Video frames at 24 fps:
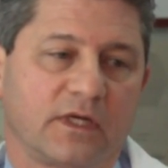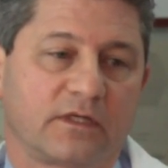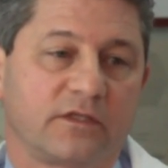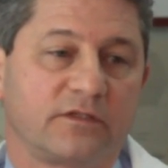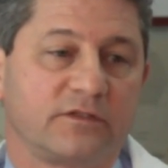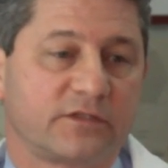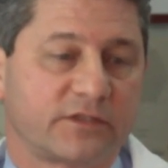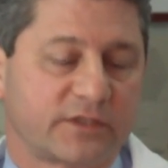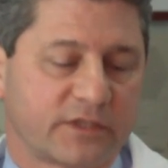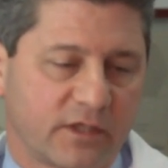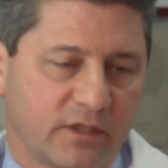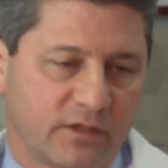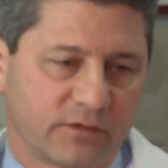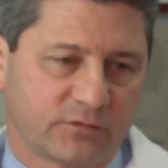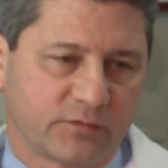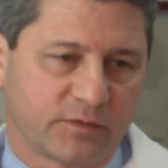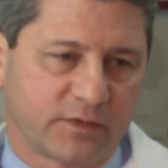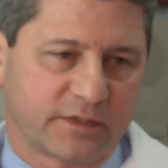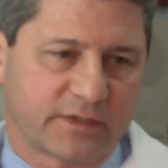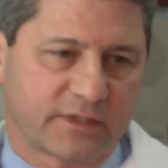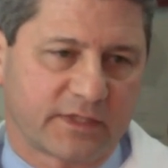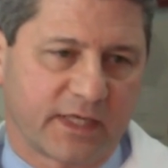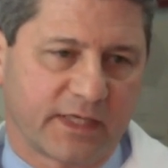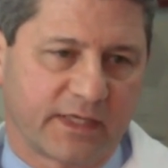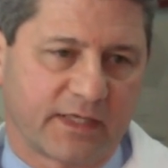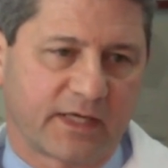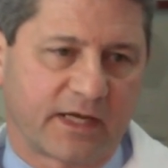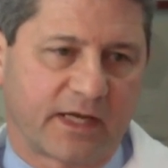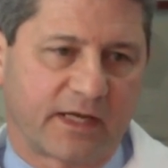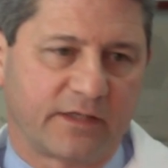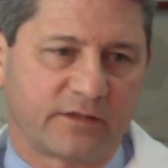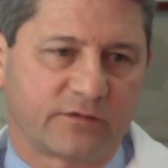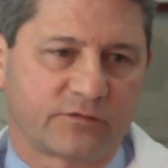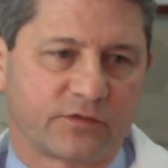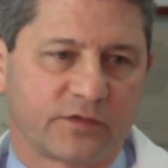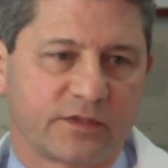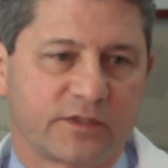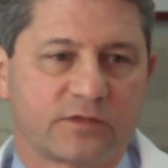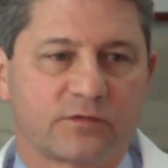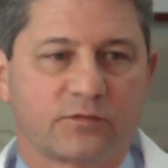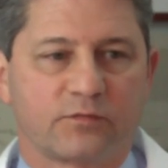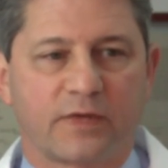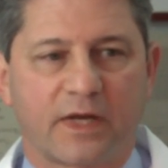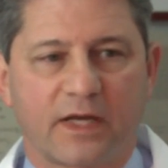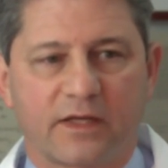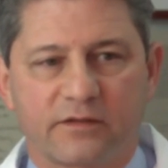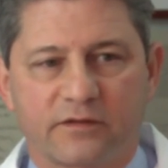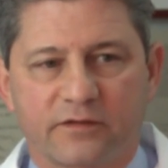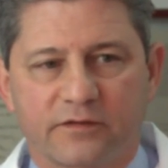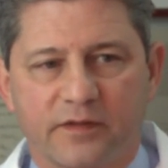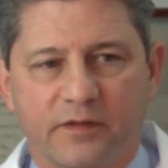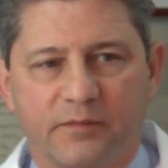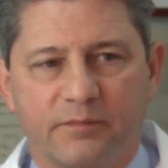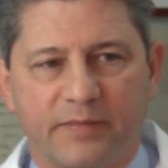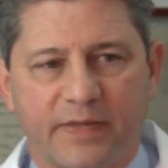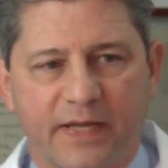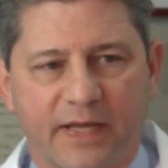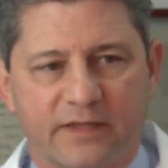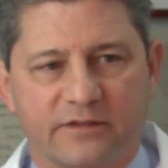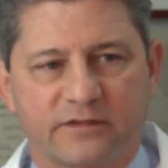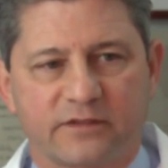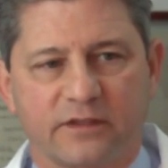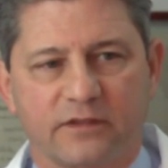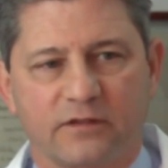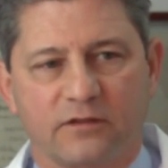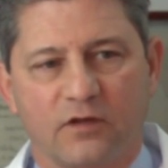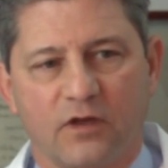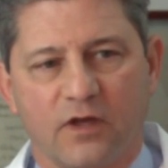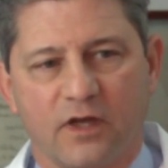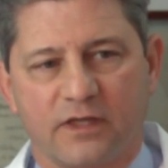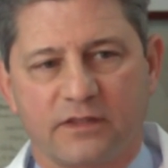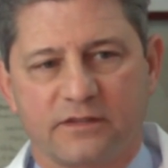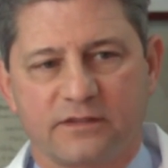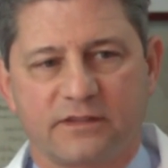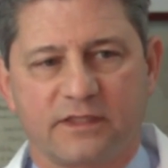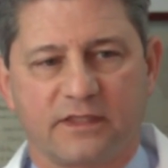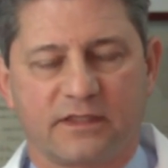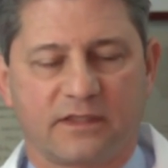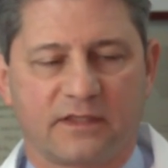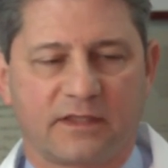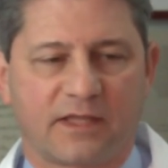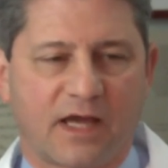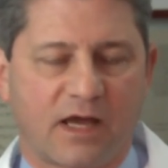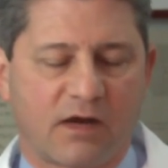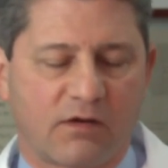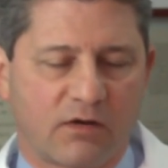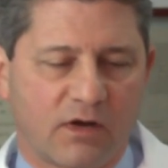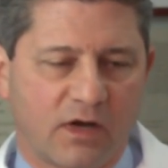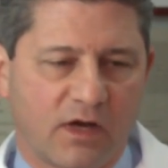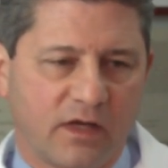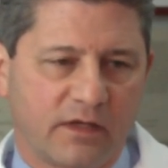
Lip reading: consult with psychiatrists, rather than passing laws that allow